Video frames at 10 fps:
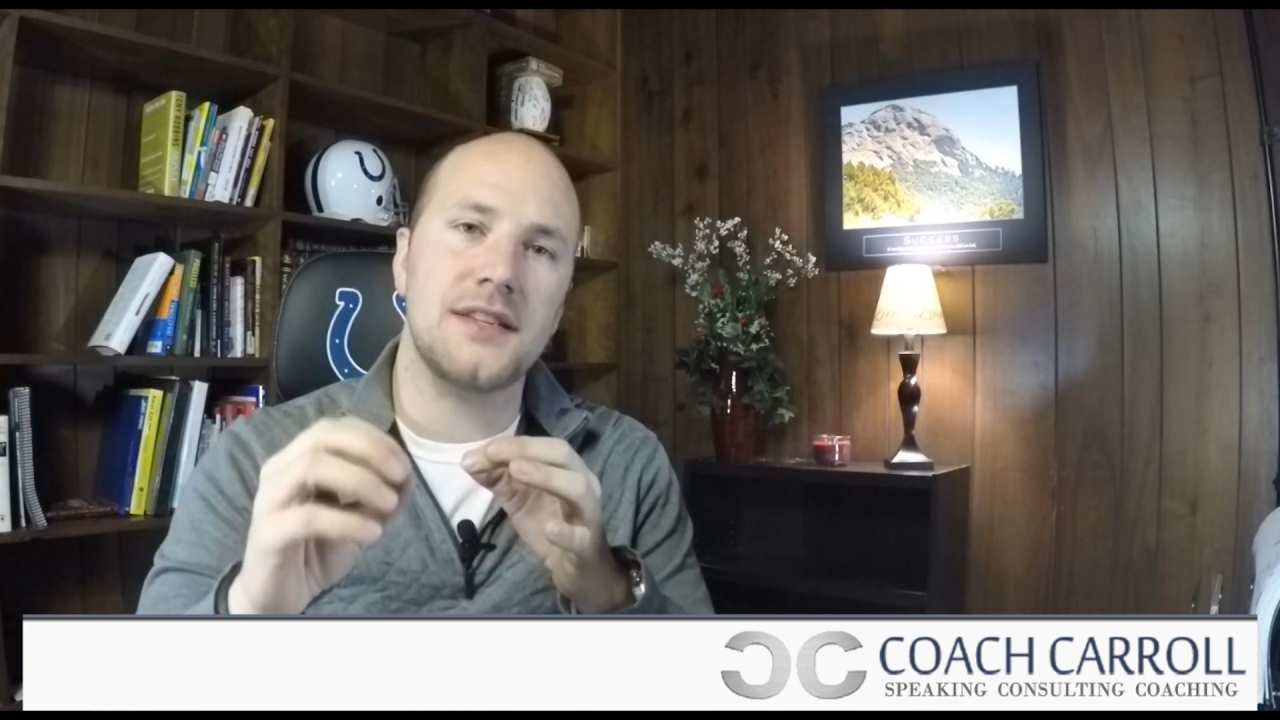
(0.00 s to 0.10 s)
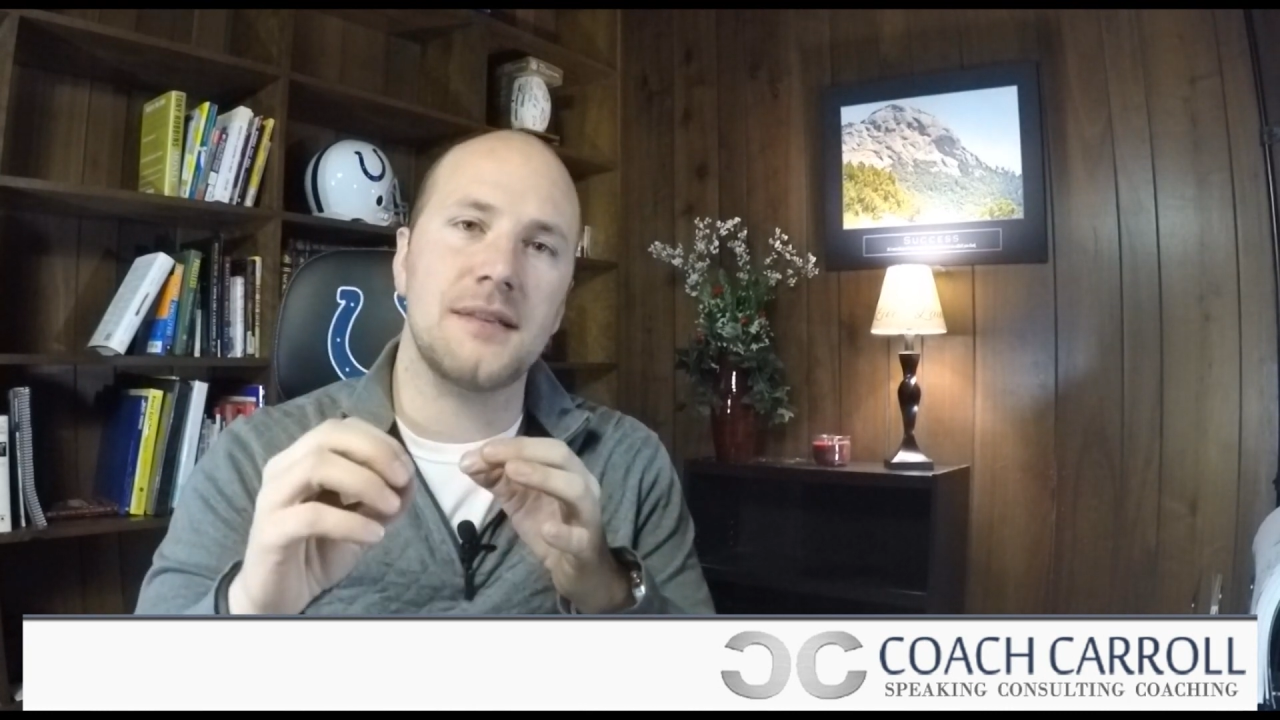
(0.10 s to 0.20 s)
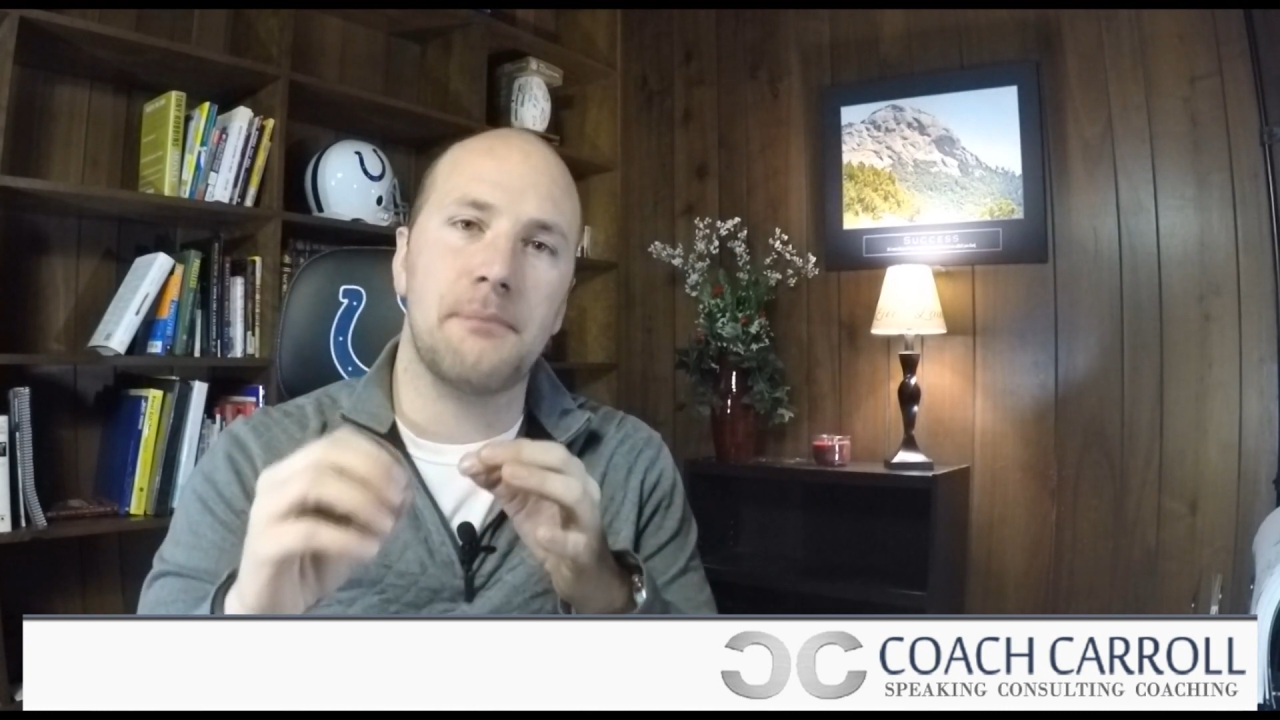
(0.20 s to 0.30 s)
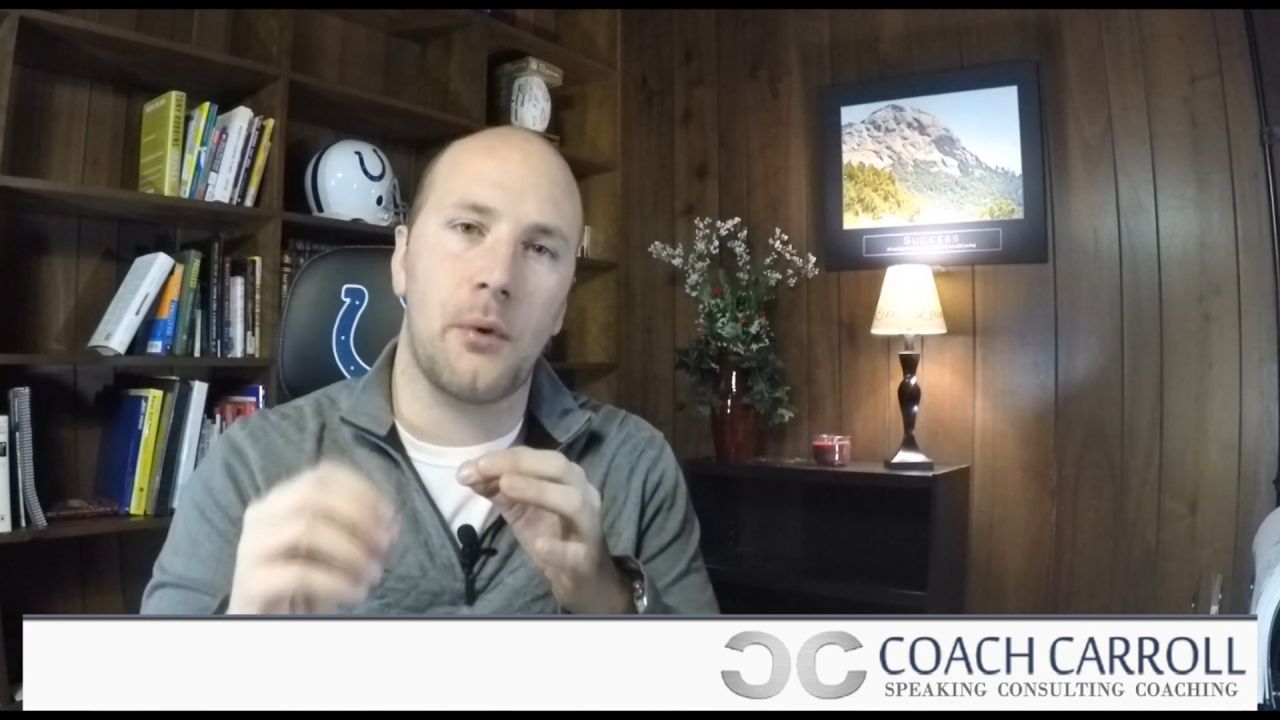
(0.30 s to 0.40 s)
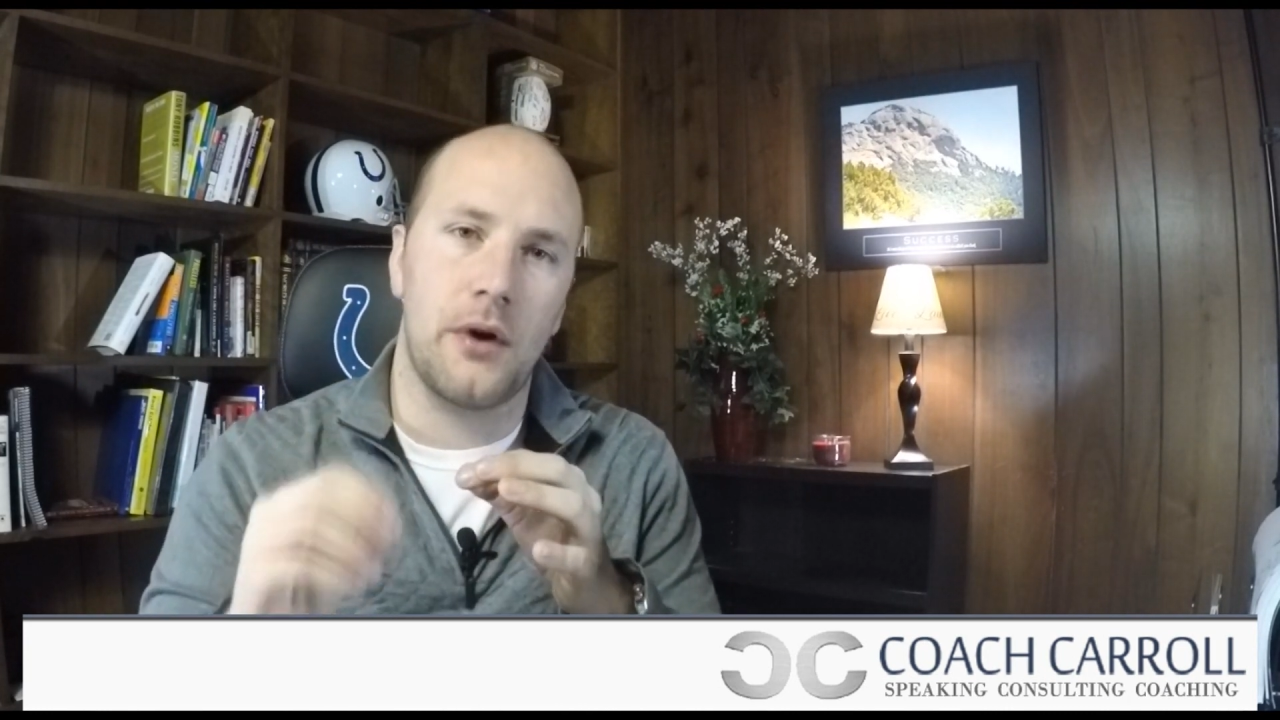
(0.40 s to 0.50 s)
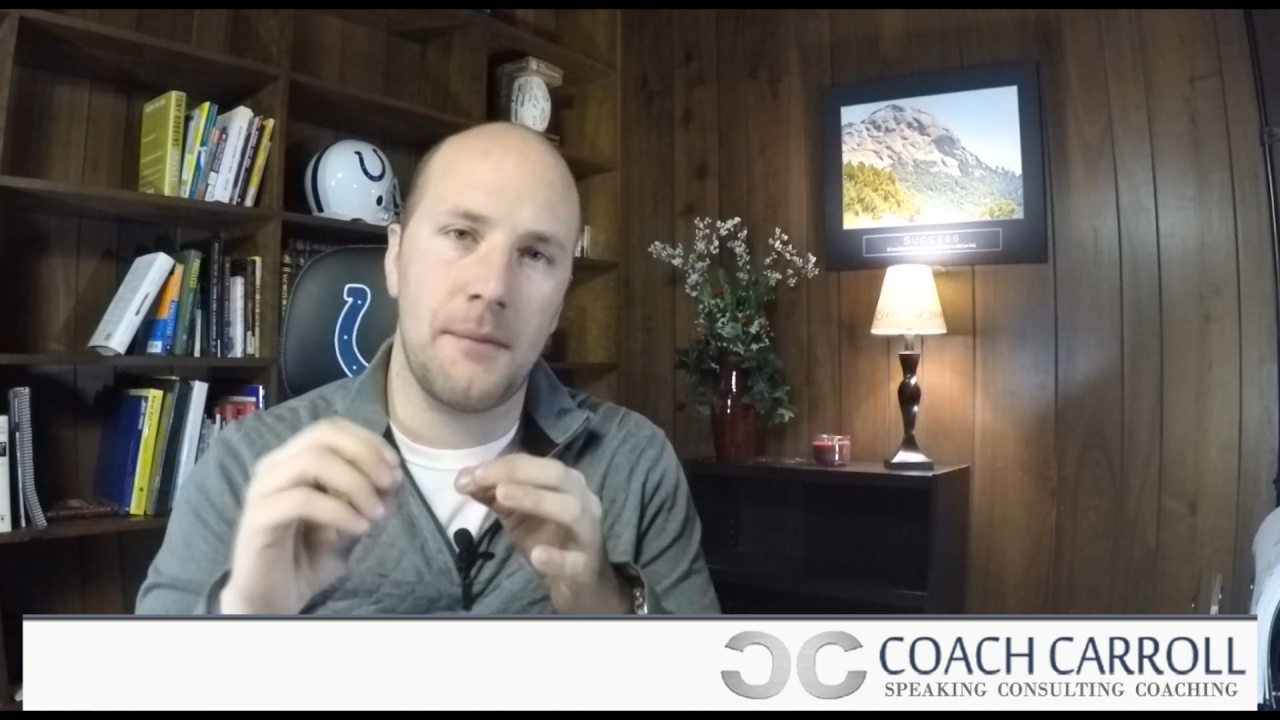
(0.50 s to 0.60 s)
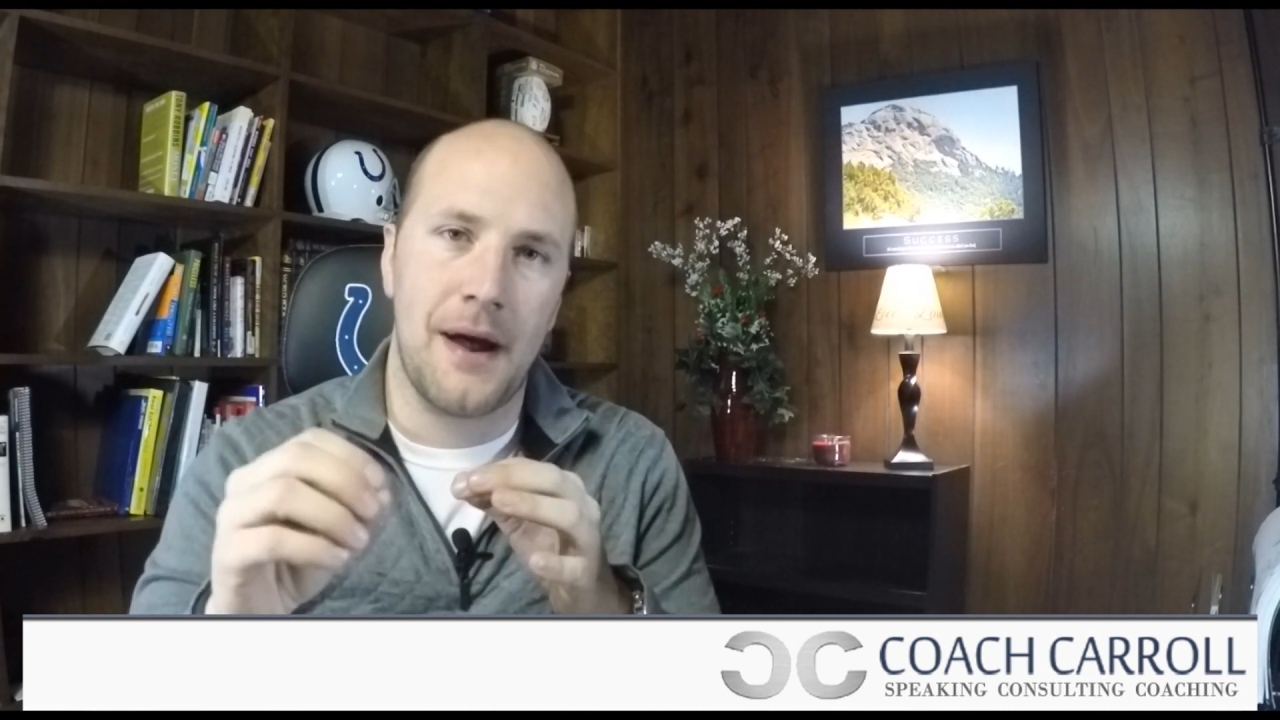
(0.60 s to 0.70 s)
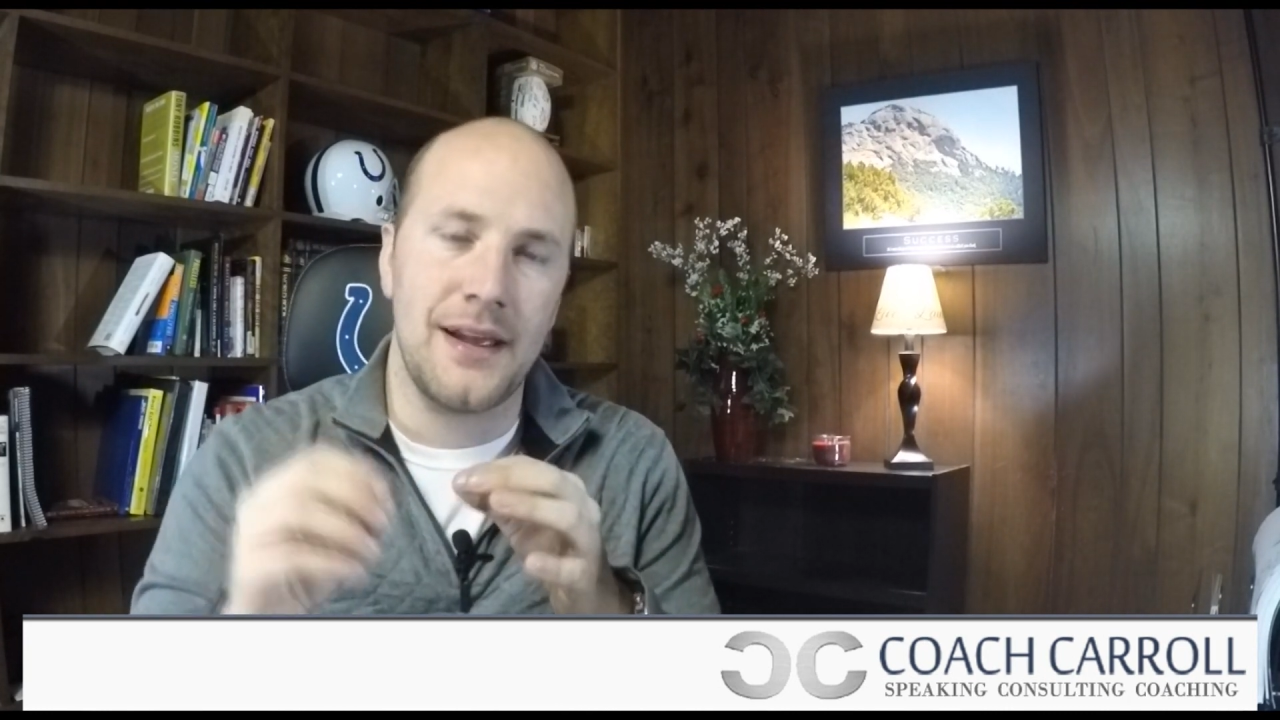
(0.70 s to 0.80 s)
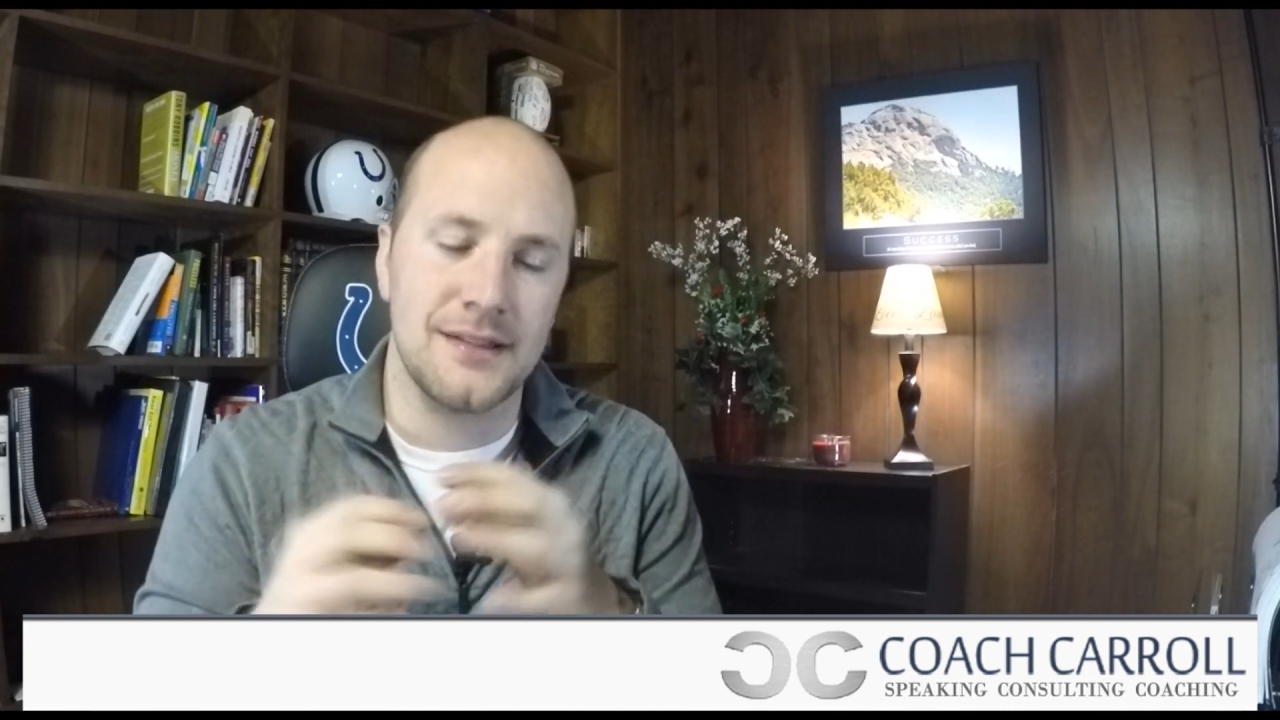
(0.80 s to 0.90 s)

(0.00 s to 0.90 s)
is important about